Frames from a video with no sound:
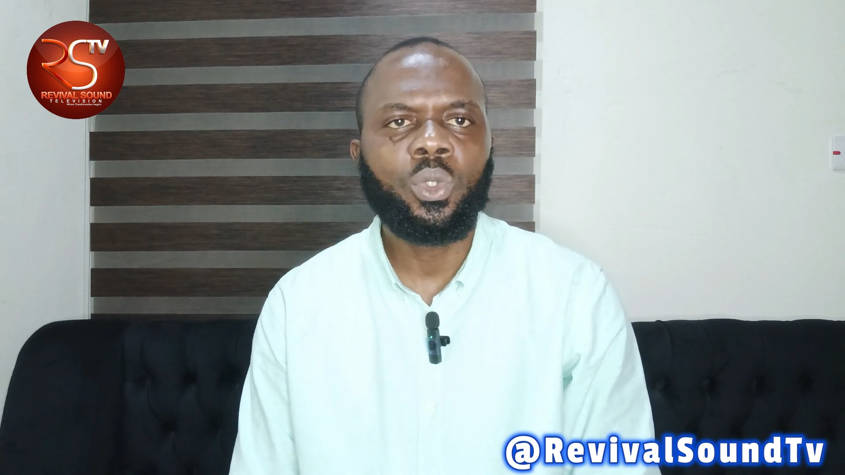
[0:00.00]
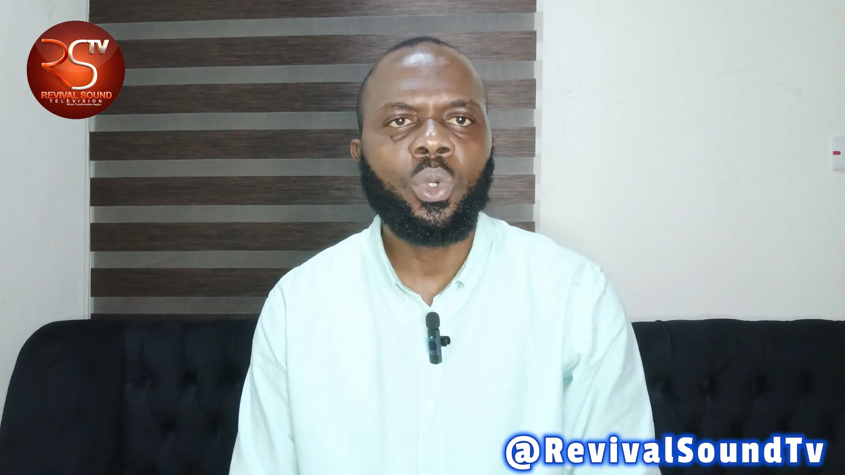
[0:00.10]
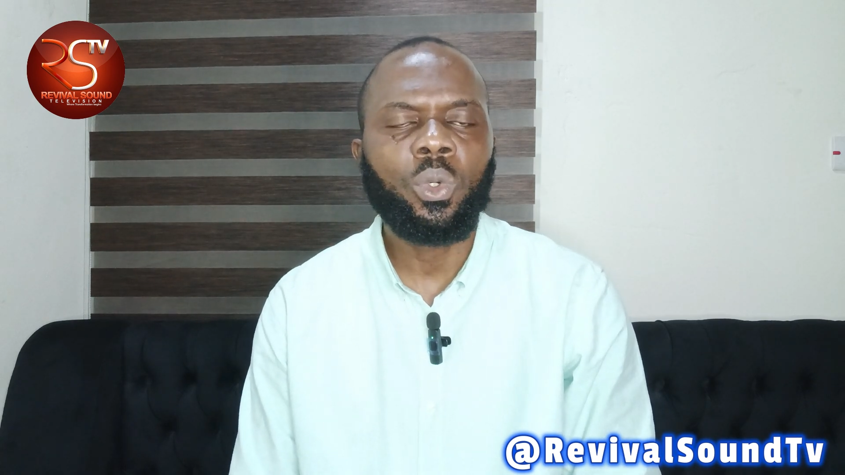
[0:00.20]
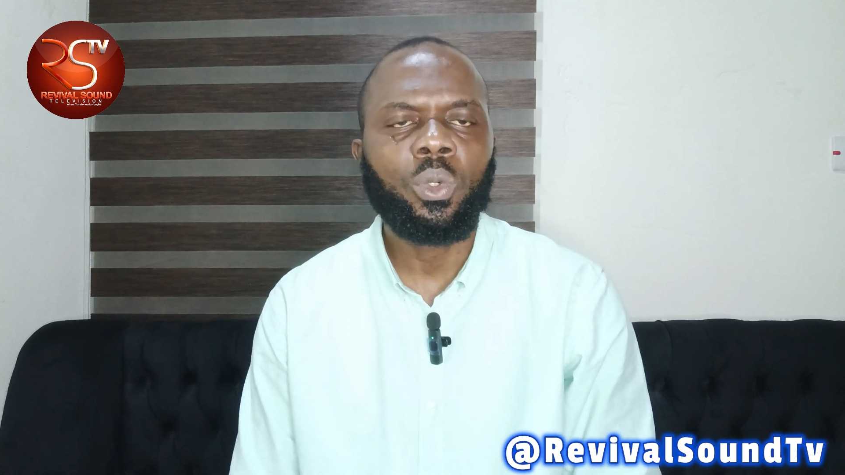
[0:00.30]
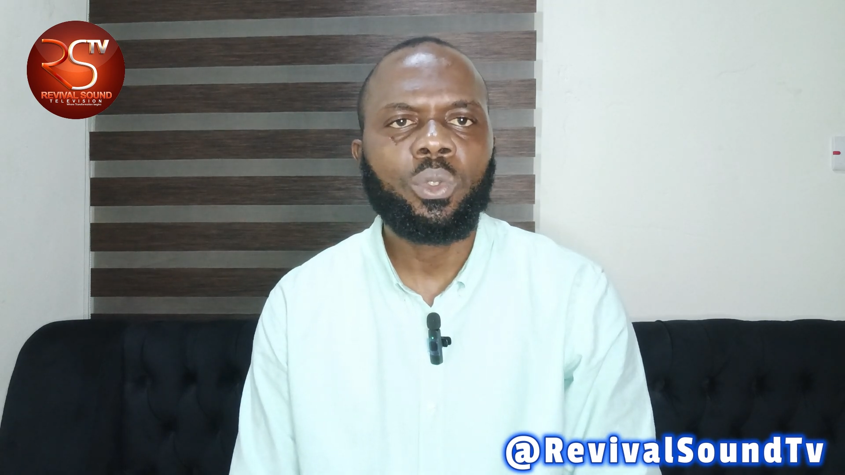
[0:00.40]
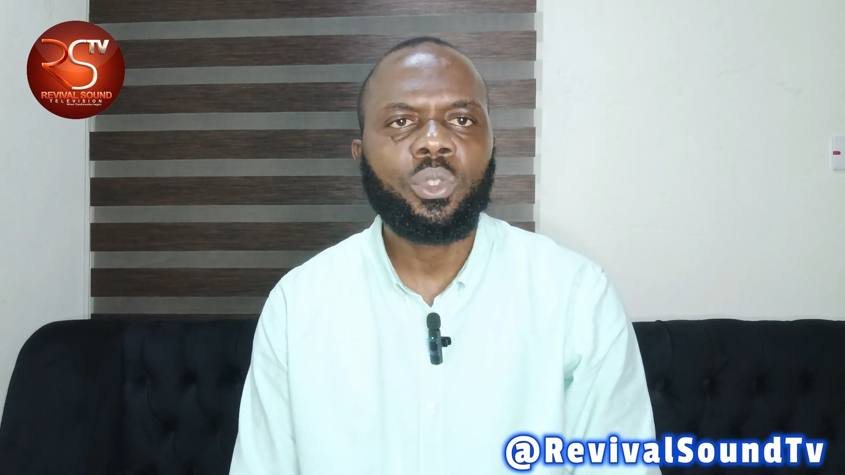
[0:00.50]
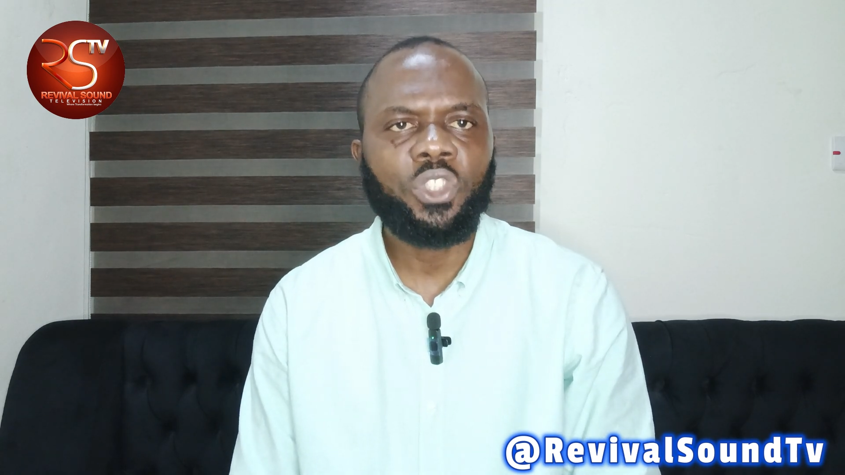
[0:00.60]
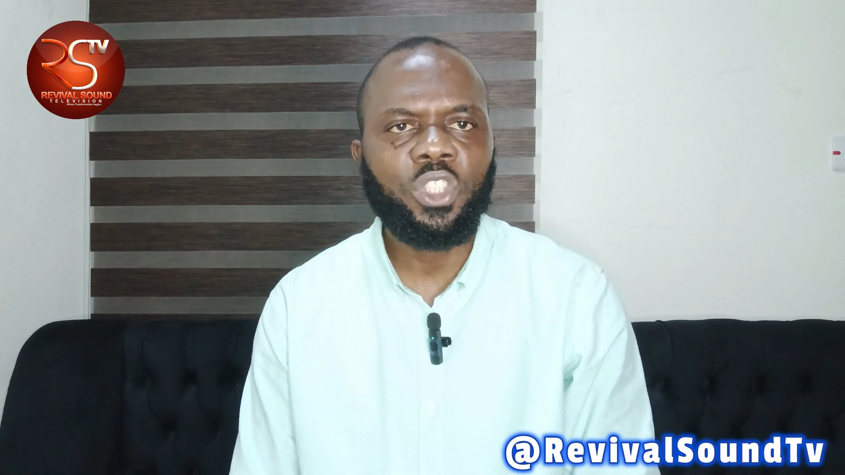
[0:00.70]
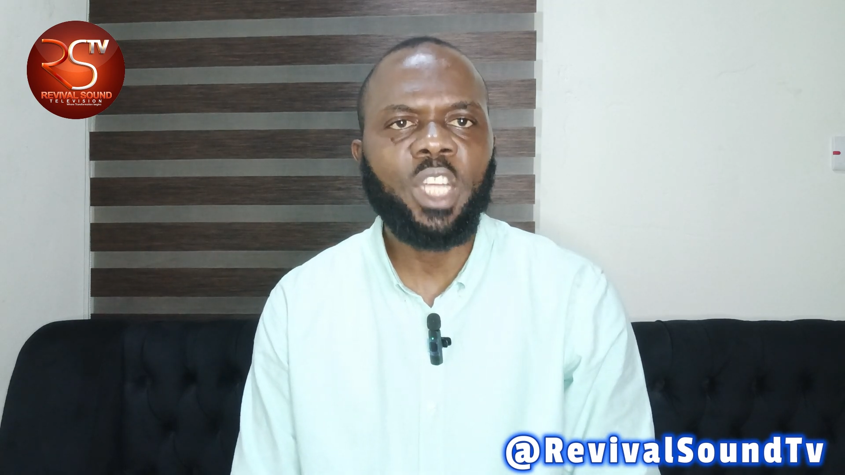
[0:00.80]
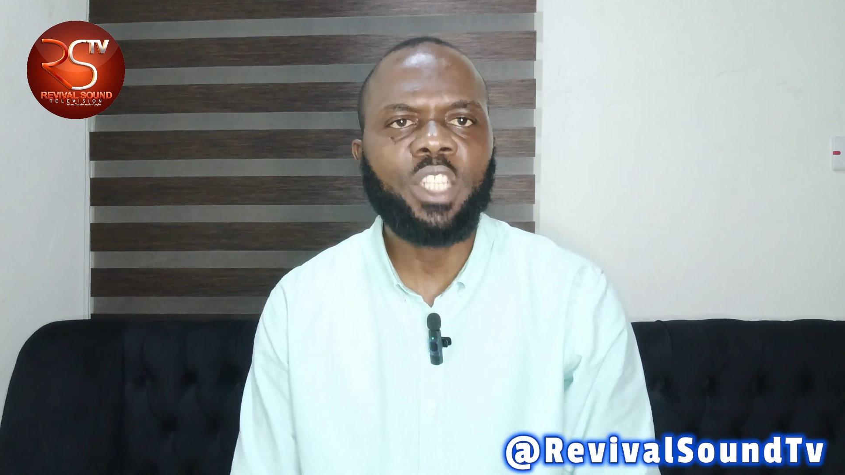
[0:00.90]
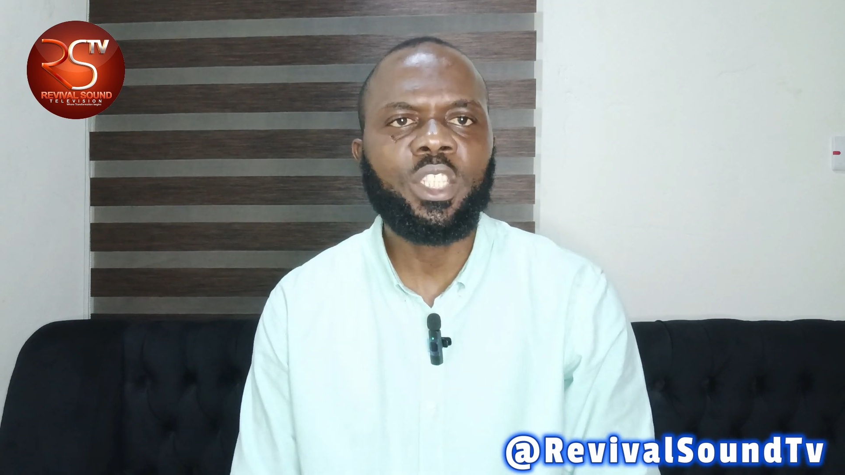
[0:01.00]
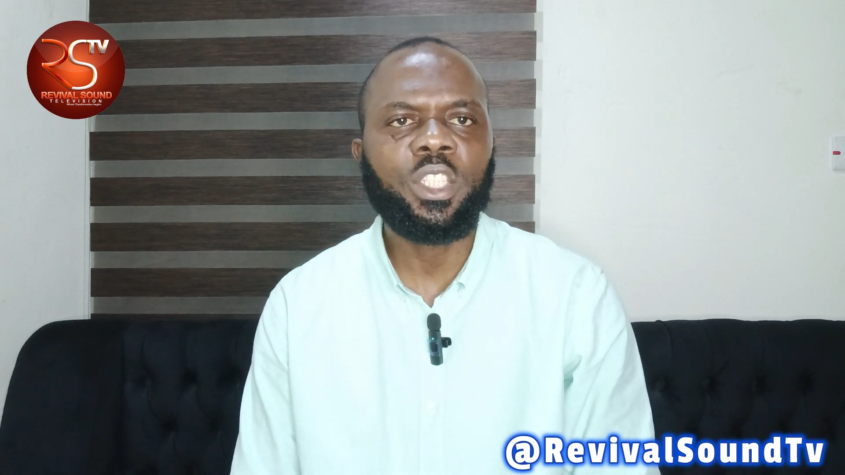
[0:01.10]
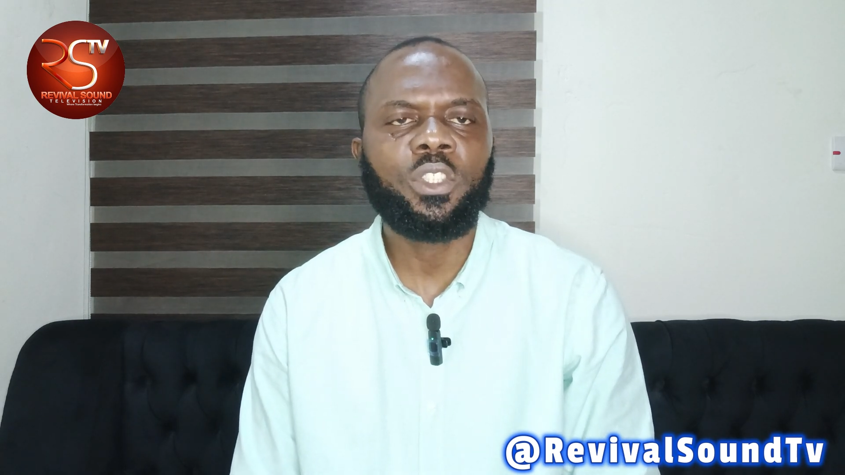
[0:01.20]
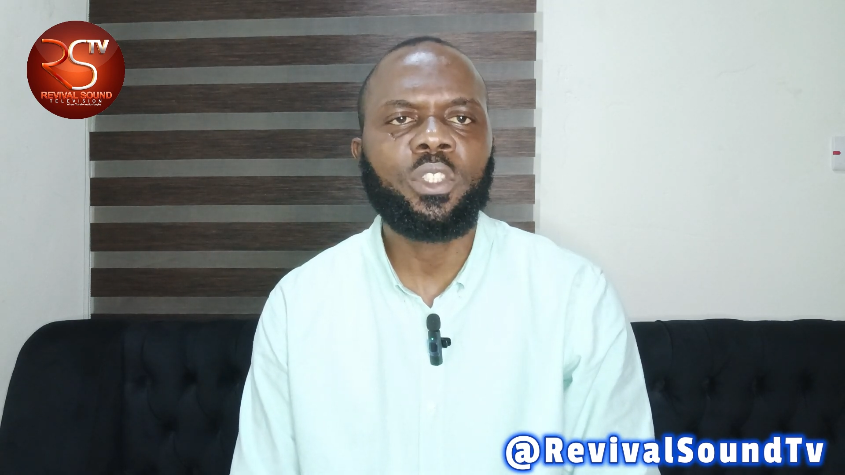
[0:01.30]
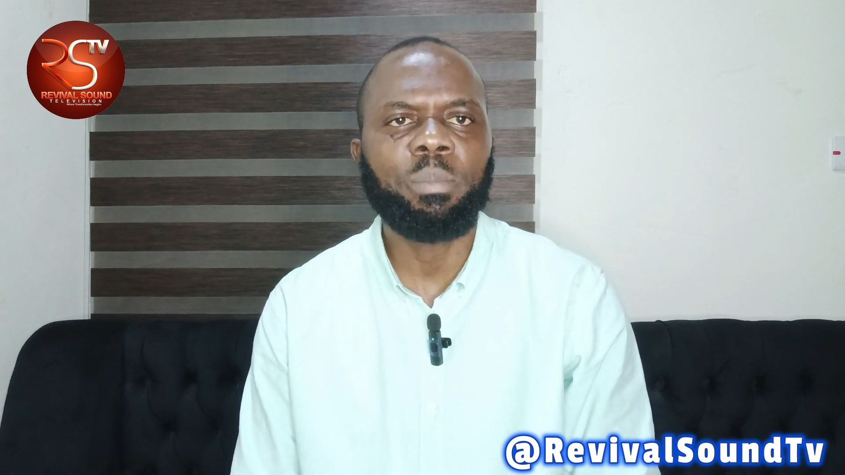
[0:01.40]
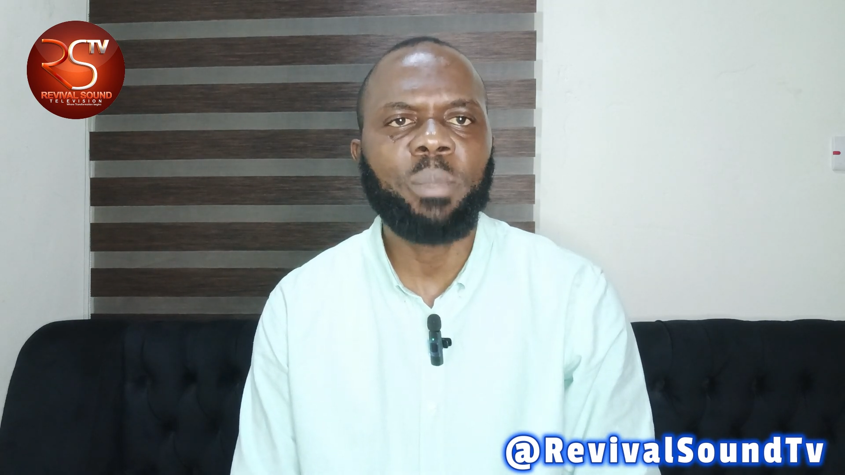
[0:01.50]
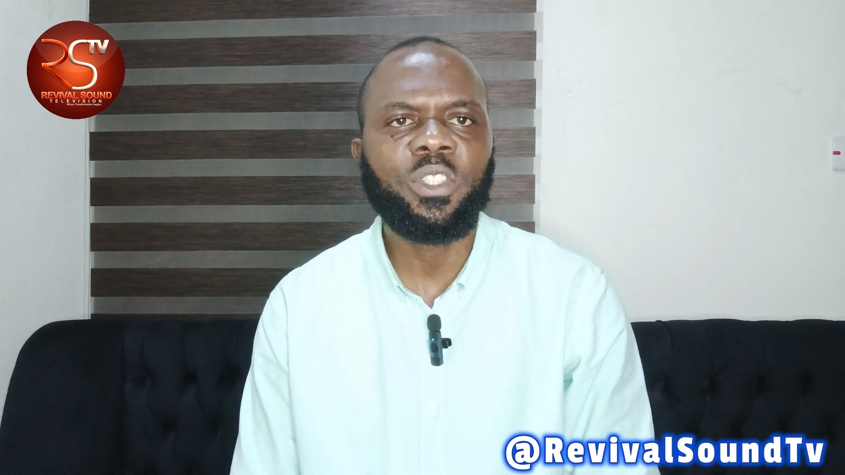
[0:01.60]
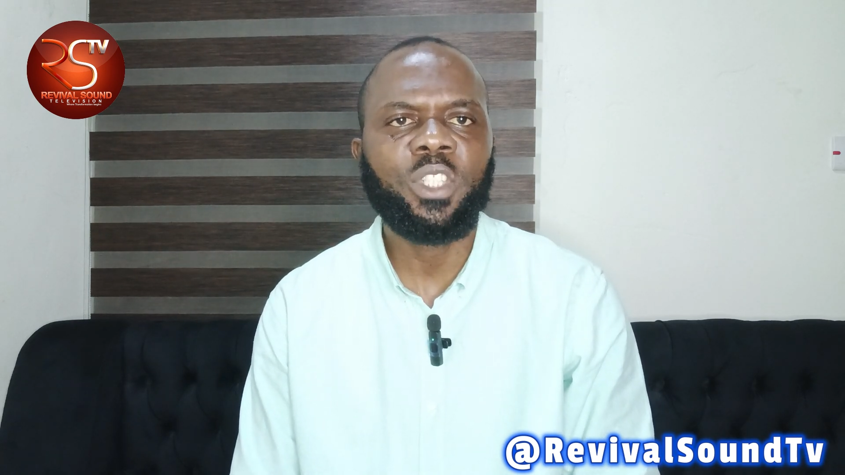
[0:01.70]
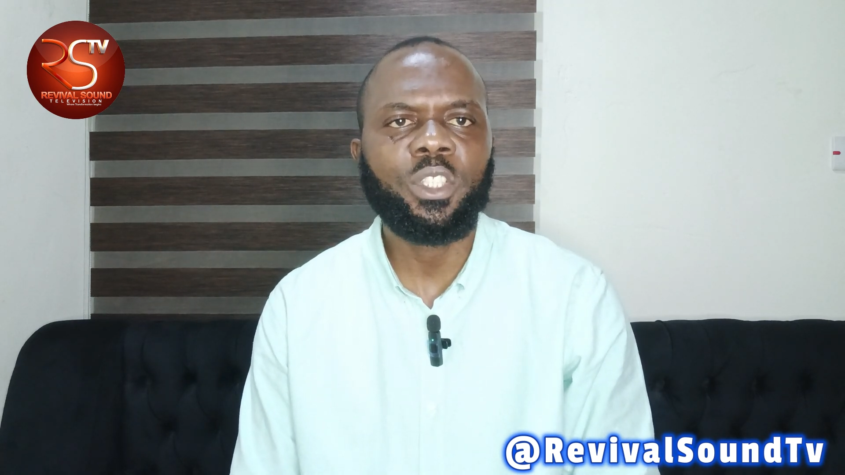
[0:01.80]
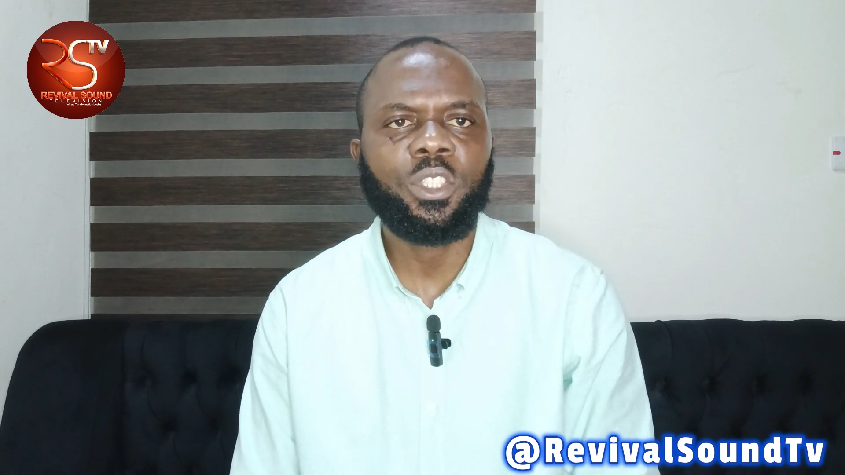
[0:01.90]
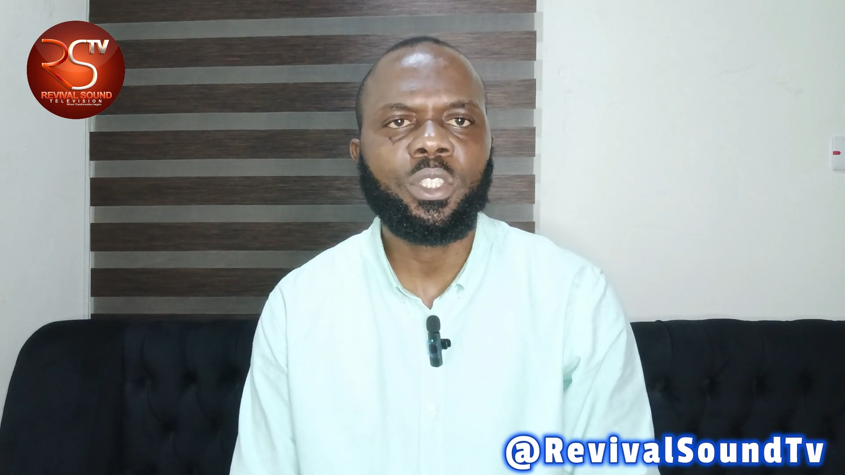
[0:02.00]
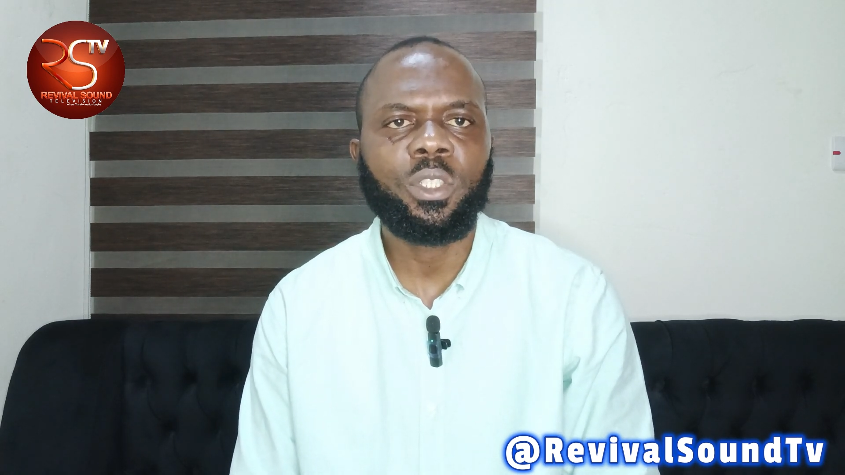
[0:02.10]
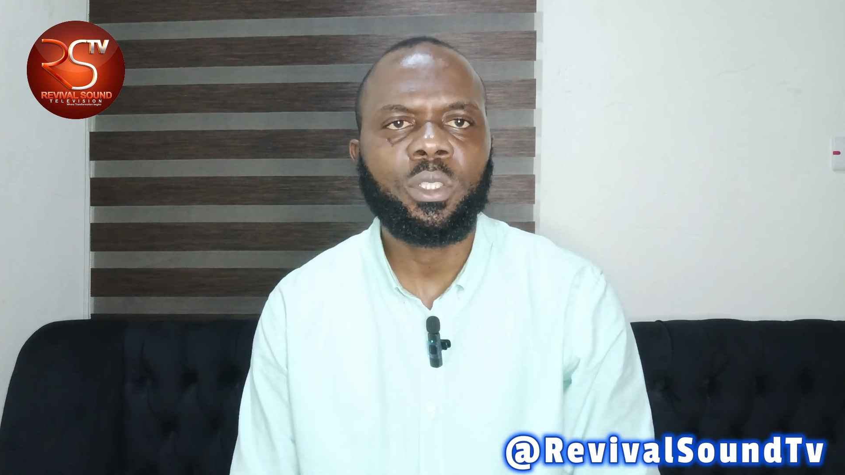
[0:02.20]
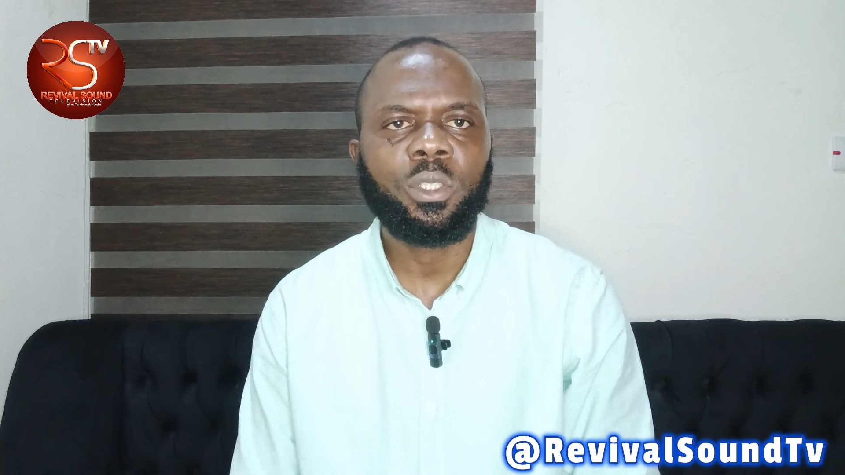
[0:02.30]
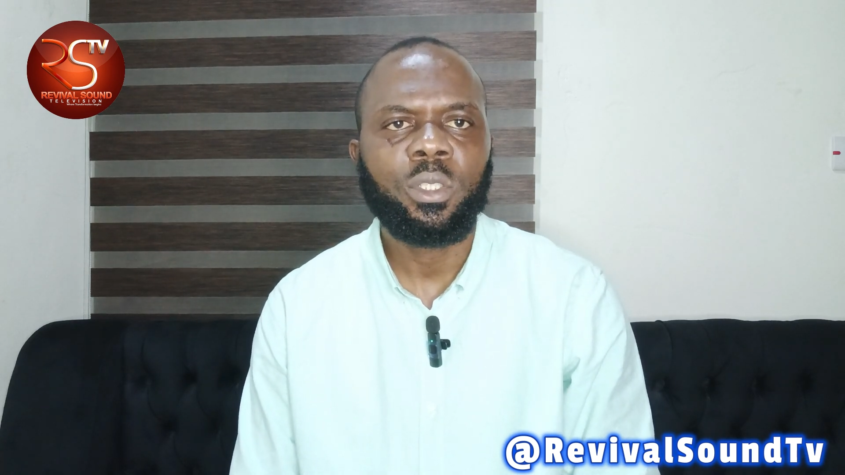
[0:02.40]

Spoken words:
to share this message